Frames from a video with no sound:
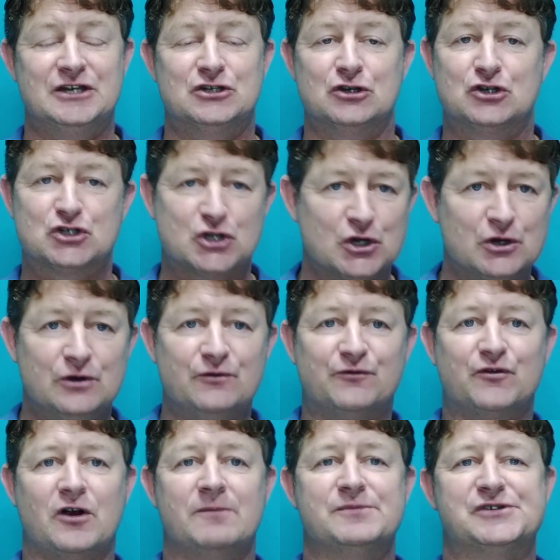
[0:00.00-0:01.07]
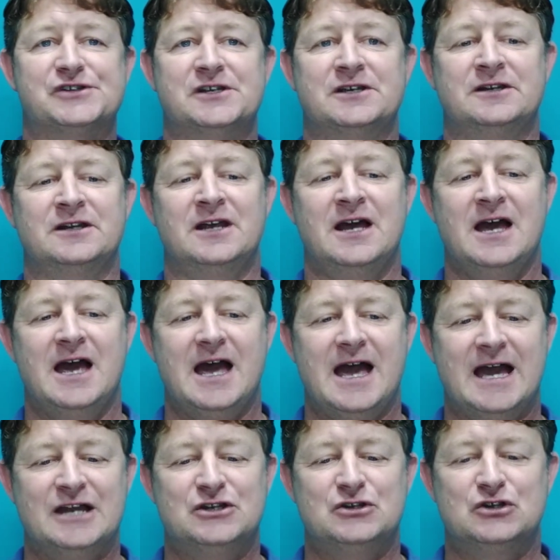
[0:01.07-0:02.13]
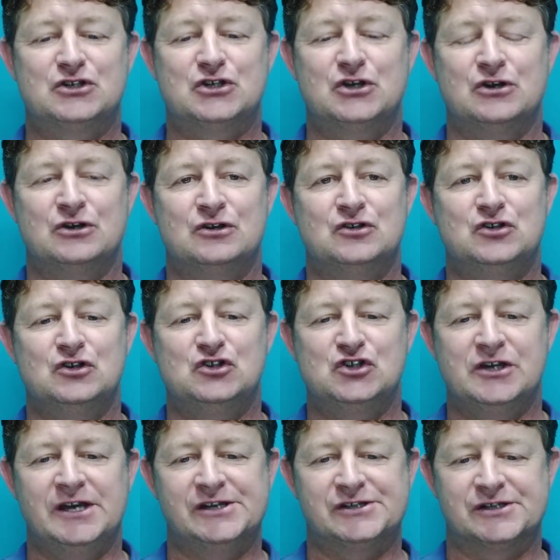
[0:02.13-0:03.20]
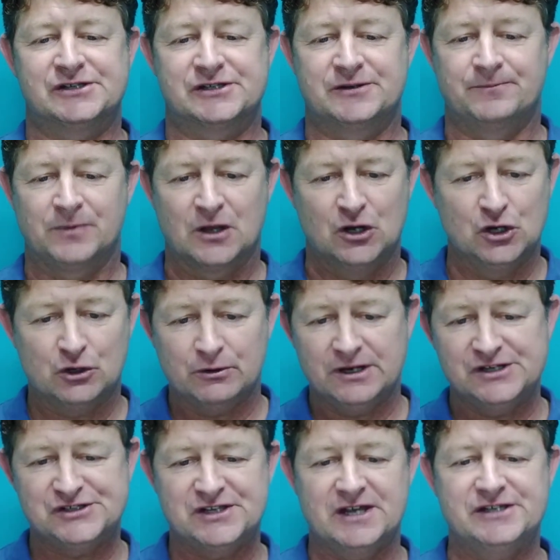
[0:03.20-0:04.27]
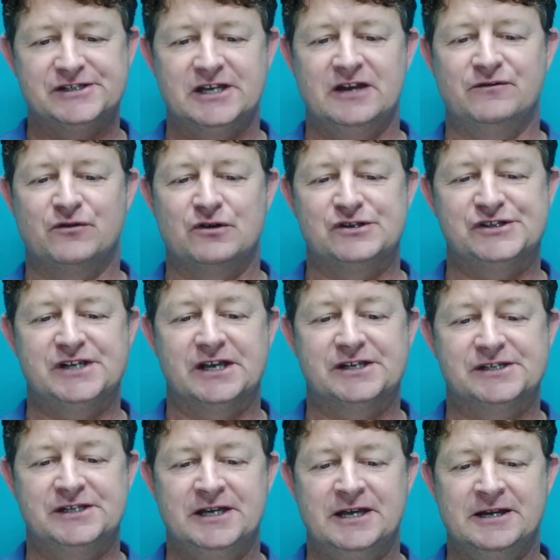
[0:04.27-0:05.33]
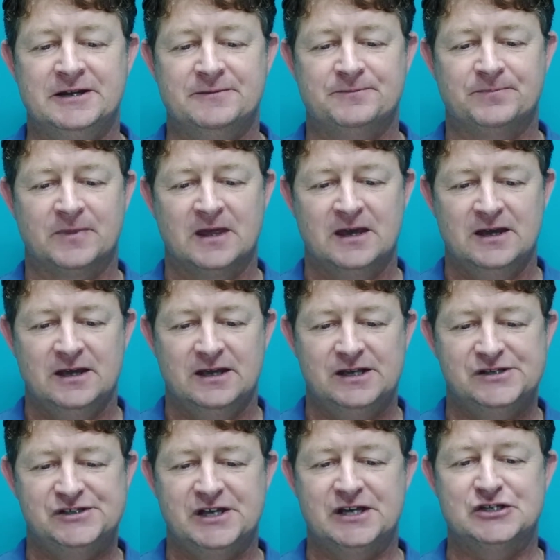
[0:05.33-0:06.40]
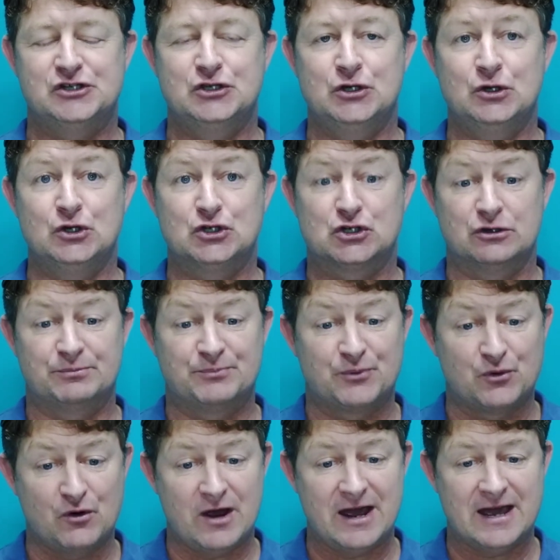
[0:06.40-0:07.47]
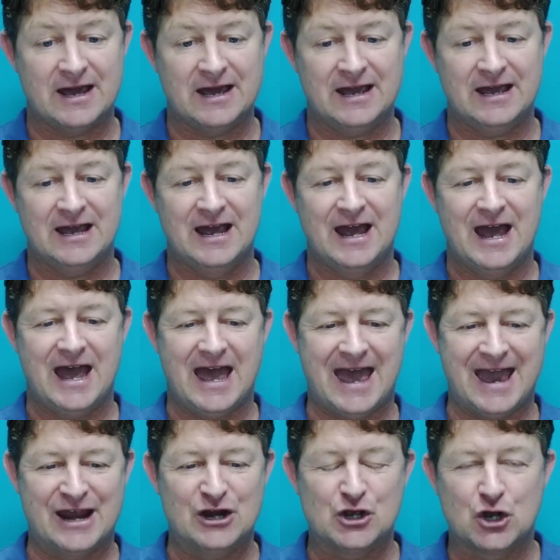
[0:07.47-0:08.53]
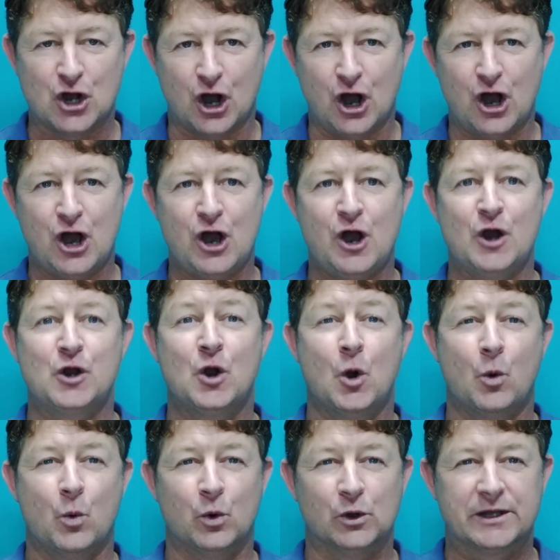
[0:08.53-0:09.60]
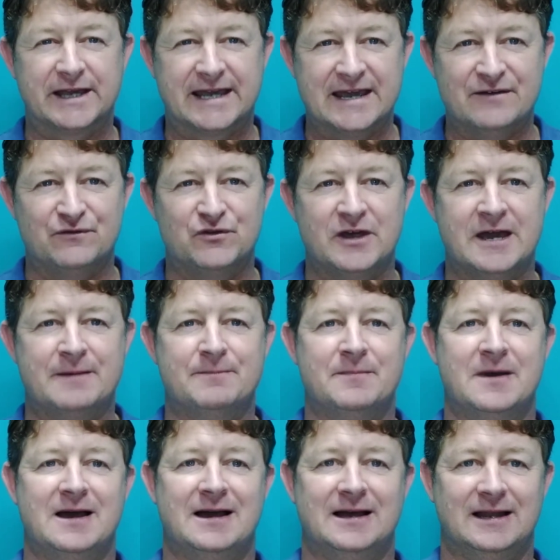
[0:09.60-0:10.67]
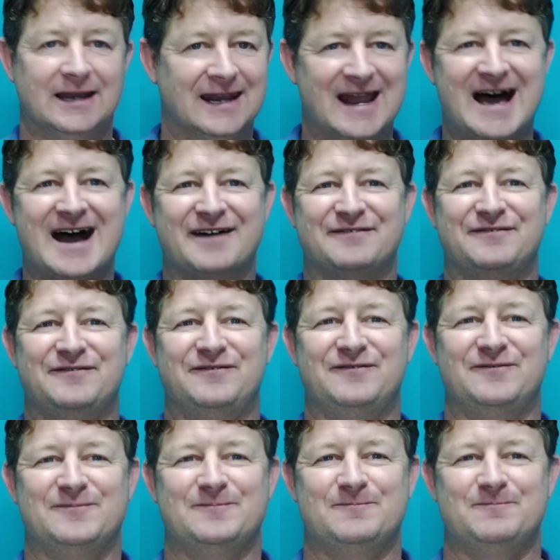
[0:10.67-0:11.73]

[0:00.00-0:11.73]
to turn from sin and to turn to Jesus. Look what he says there in verse 16. He says, you should pray and God will give them life.